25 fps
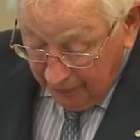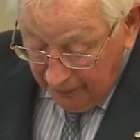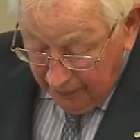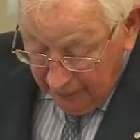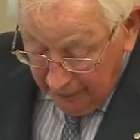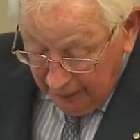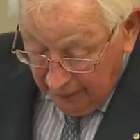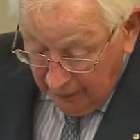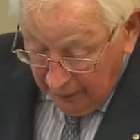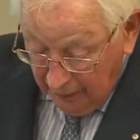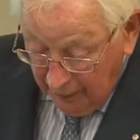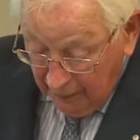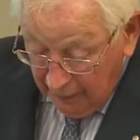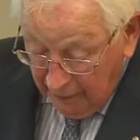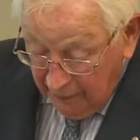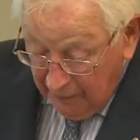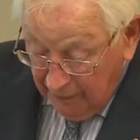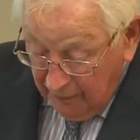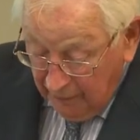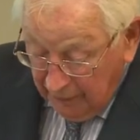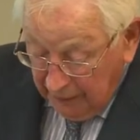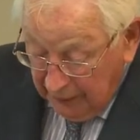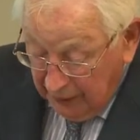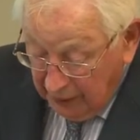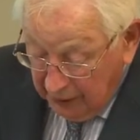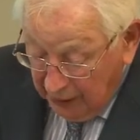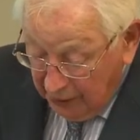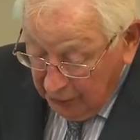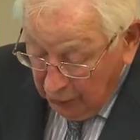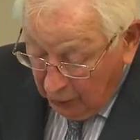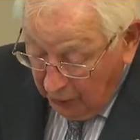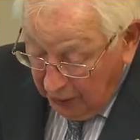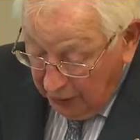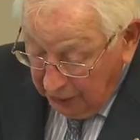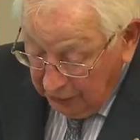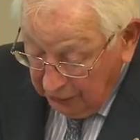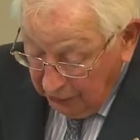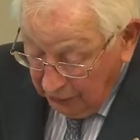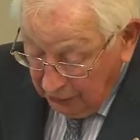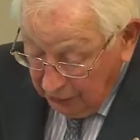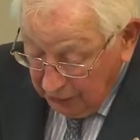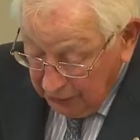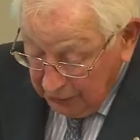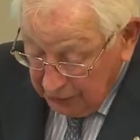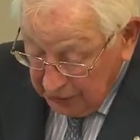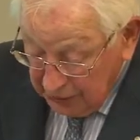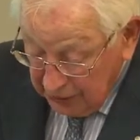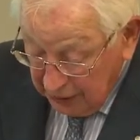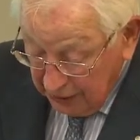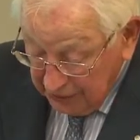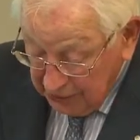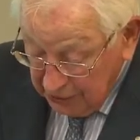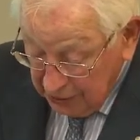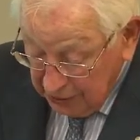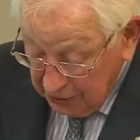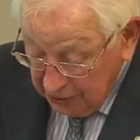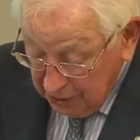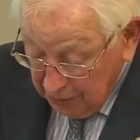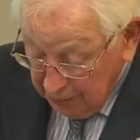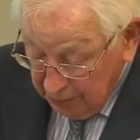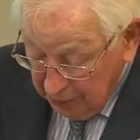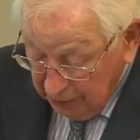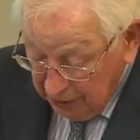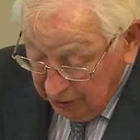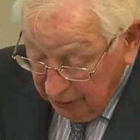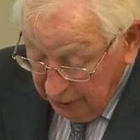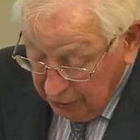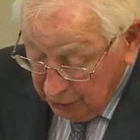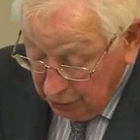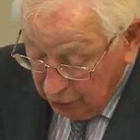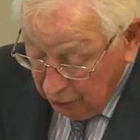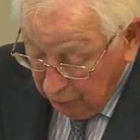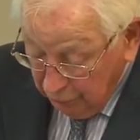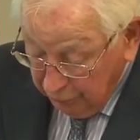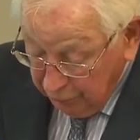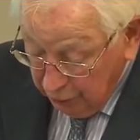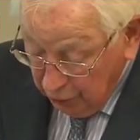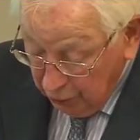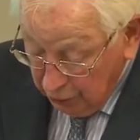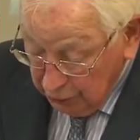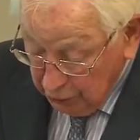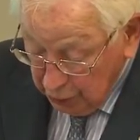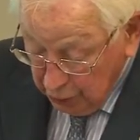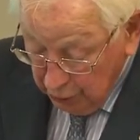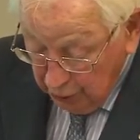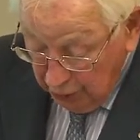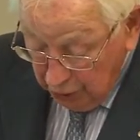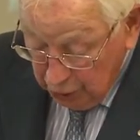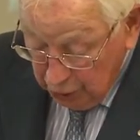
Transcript: for a long time. Another article discusses the